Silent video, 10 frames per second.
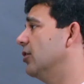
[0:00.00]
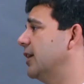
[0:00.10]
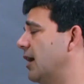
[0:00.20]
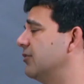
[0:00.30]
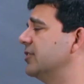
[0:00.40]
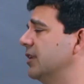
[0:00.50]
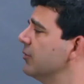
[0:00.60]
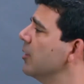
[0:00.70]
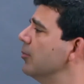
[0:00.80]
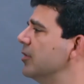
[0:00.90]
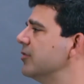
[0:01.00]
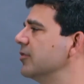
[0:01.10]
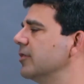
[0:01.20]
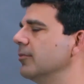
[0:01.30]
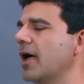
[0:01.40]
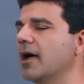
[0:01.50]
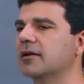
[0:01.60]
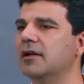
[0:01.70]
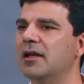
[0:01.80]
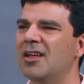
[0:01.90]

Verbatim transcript: can have a significant business impact.